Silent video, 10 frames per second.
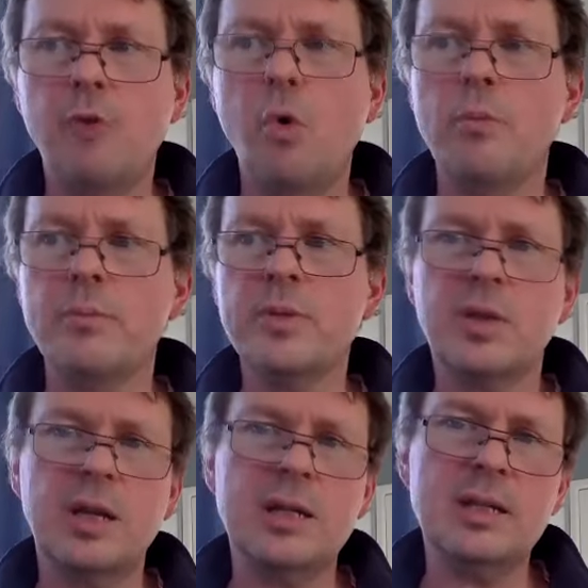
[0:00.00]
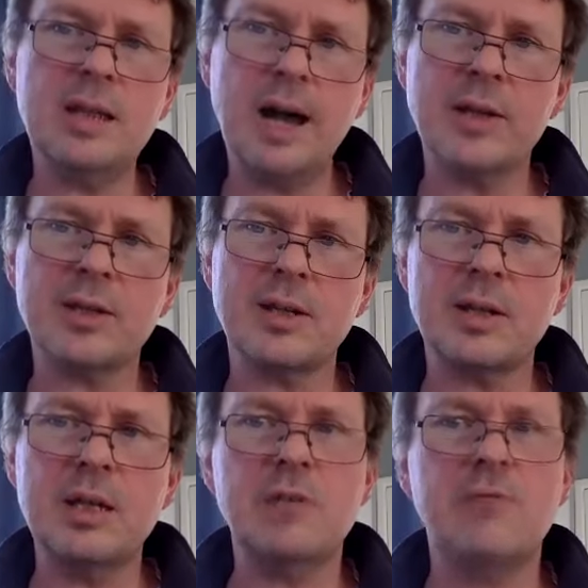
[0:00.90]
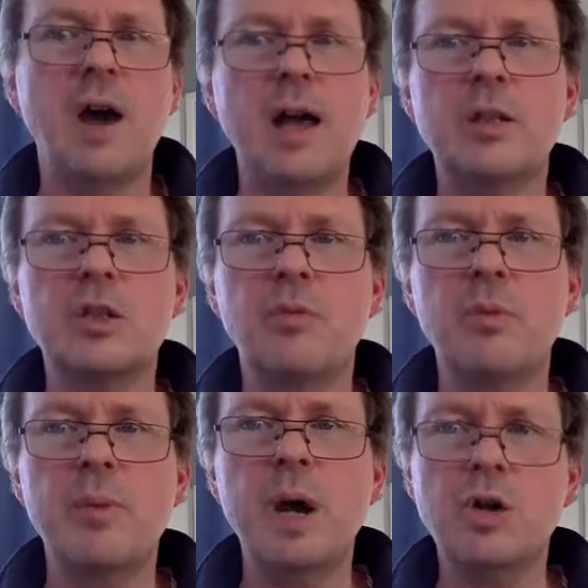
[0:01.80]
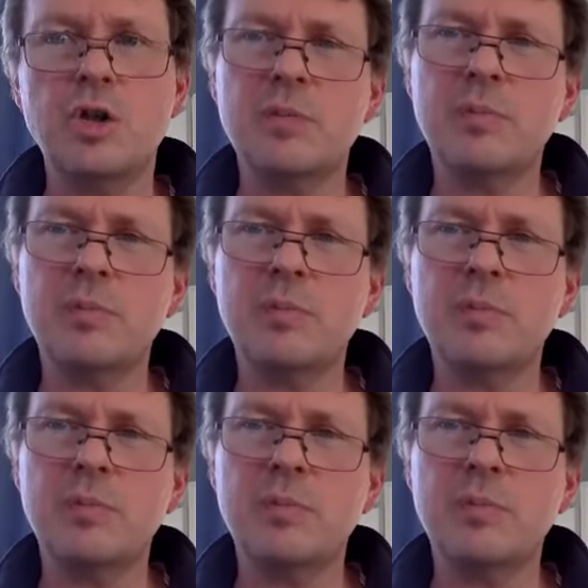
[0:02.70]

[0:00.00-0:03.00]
forms that it does, because it is violence from the margins.